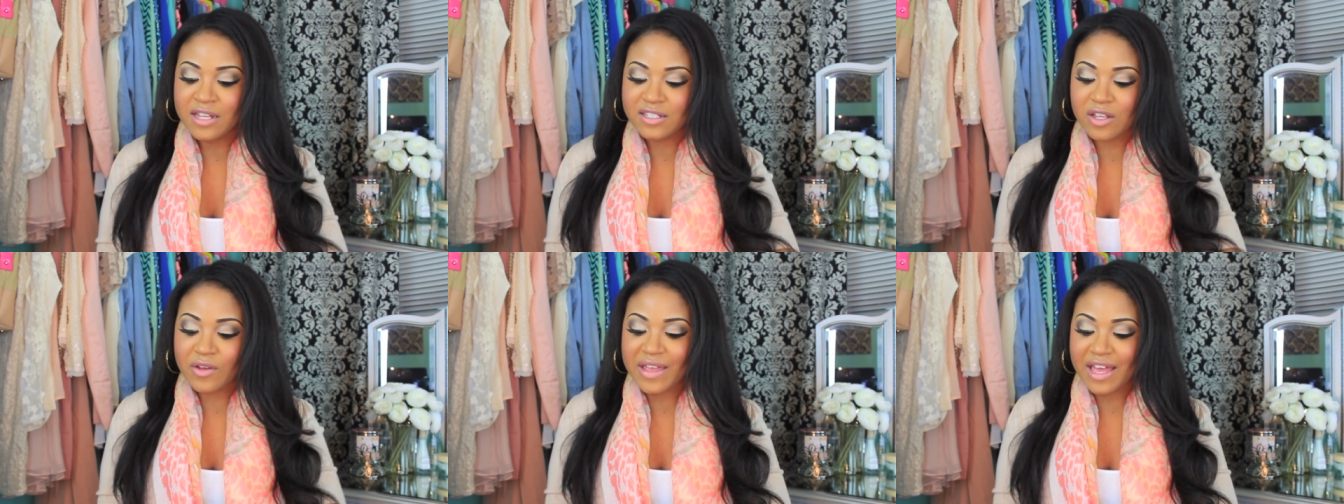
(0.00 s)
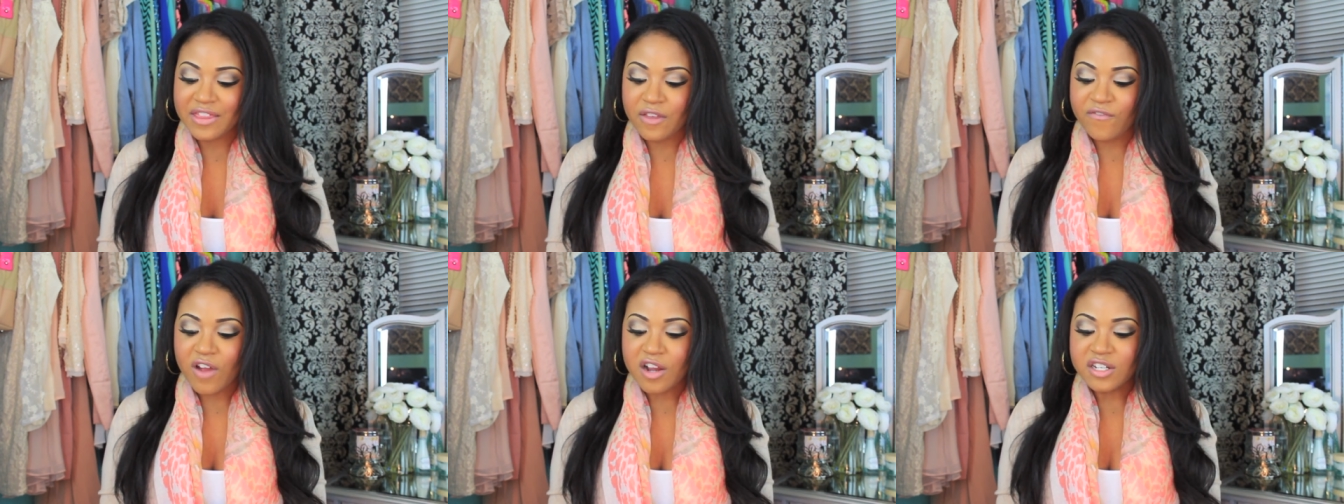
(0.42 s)
So yeah,
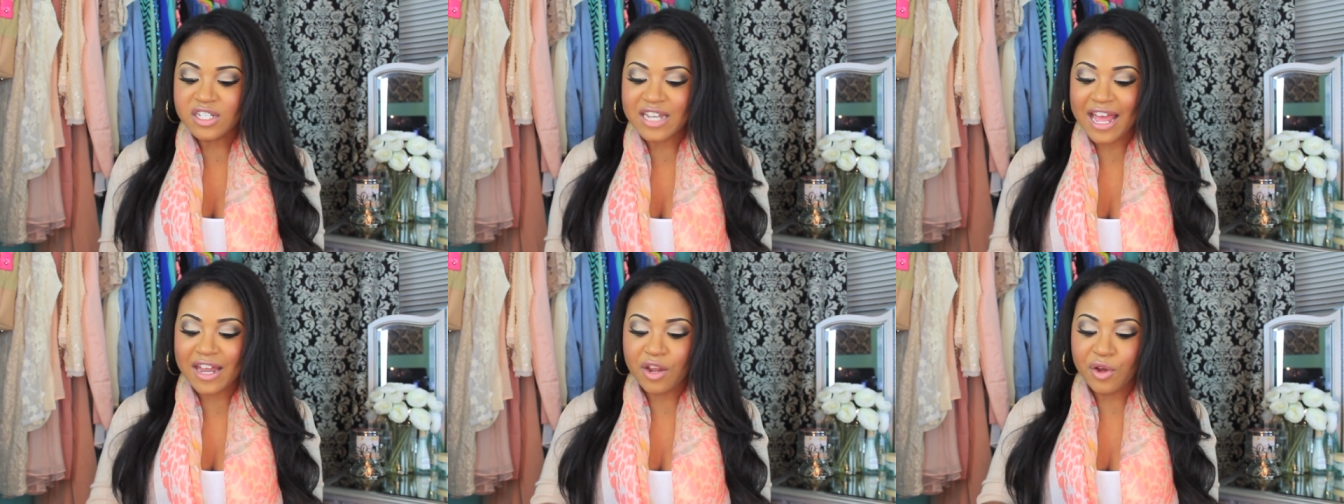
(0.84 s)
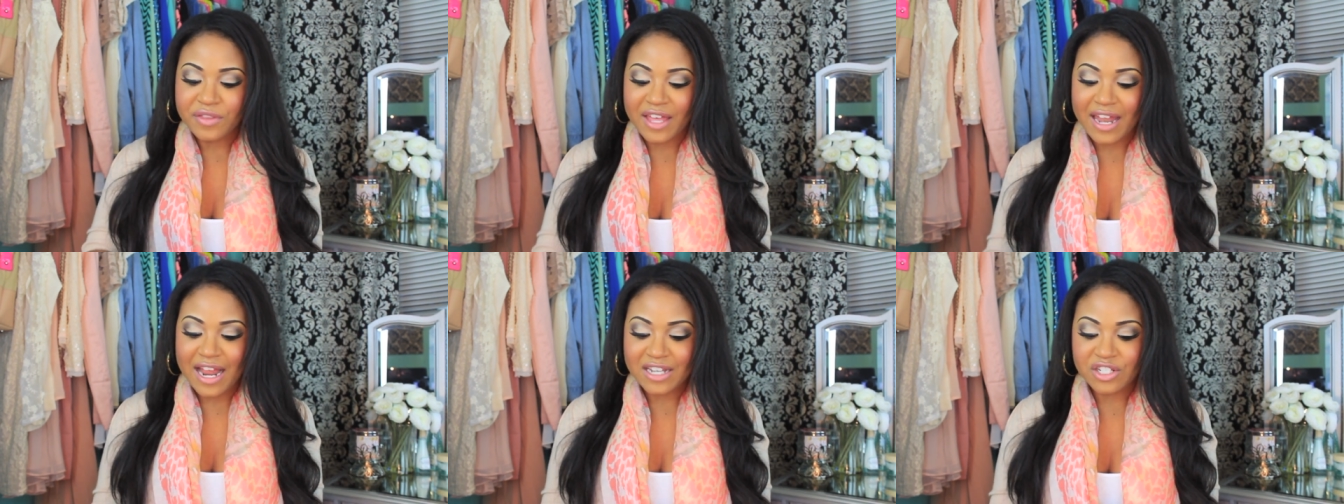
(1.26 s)
the first shadow
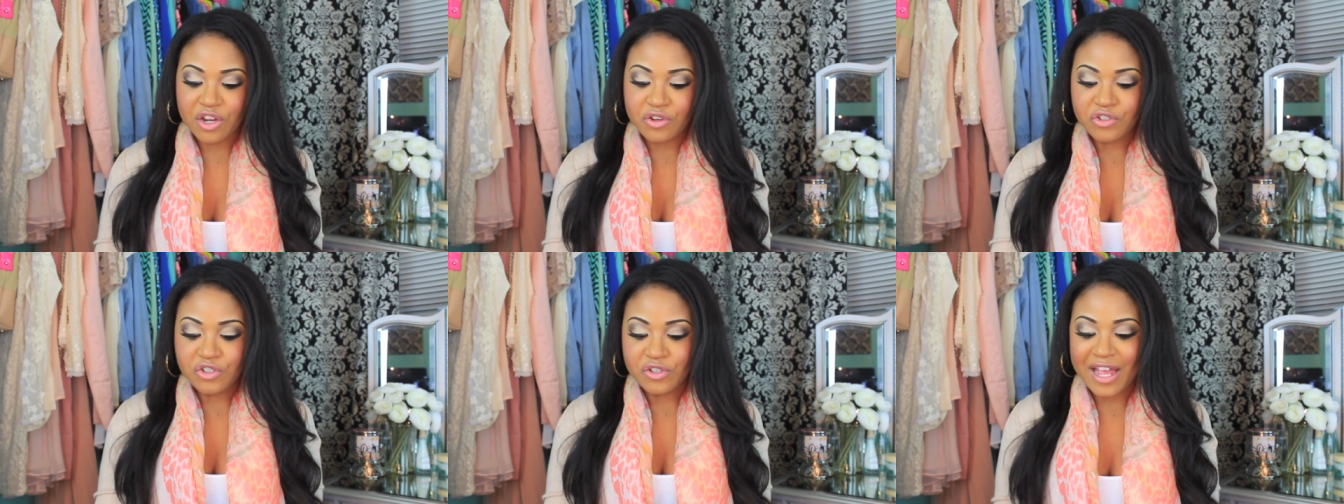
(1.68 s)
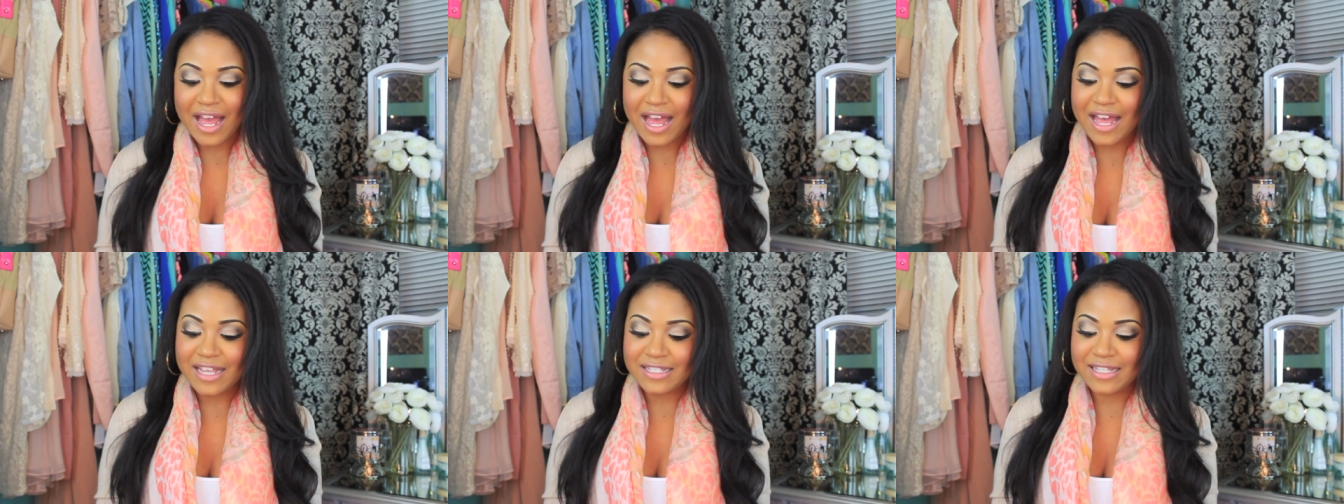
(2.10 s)
that I showed you
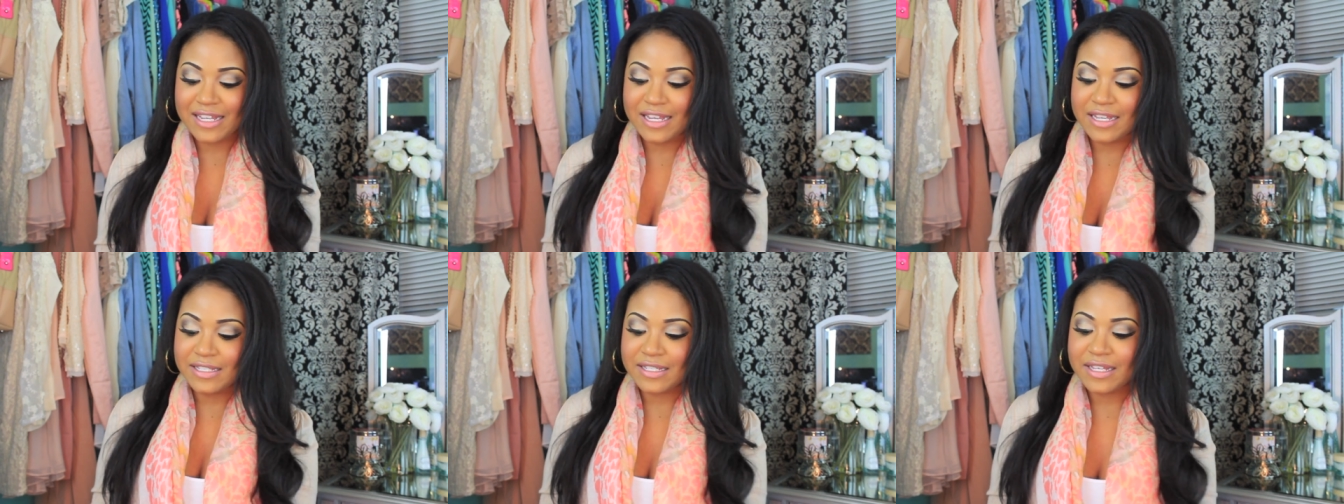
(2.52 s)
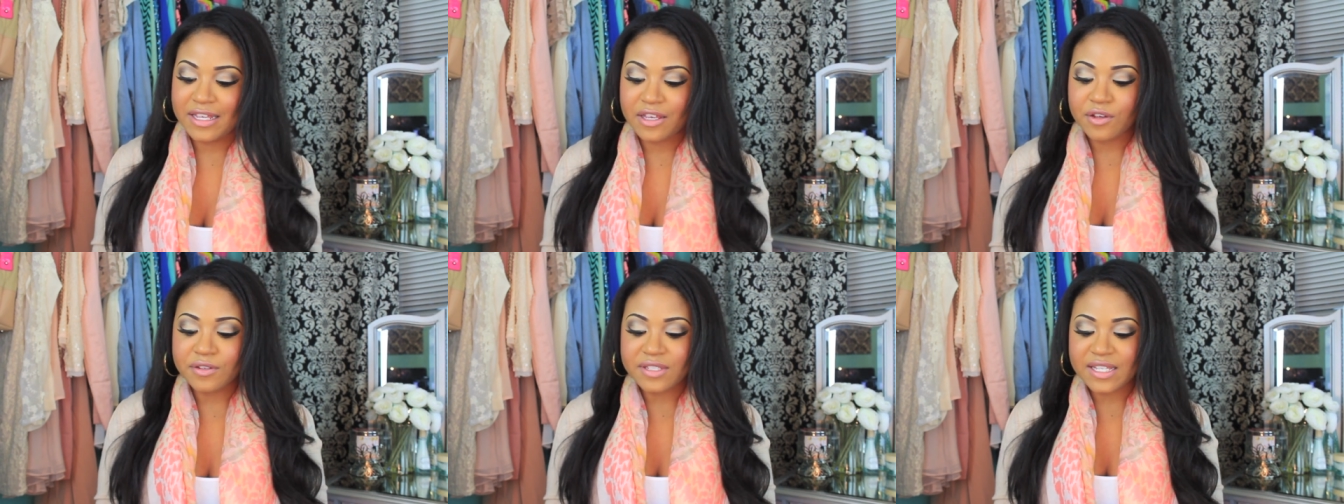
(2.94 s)
guys is
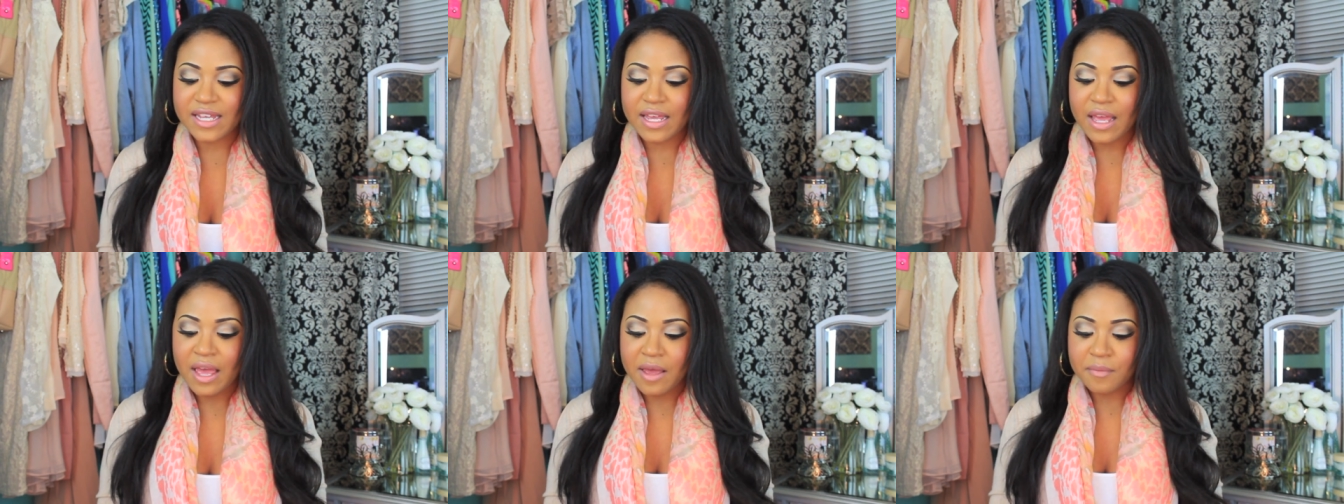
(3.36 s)
Gilty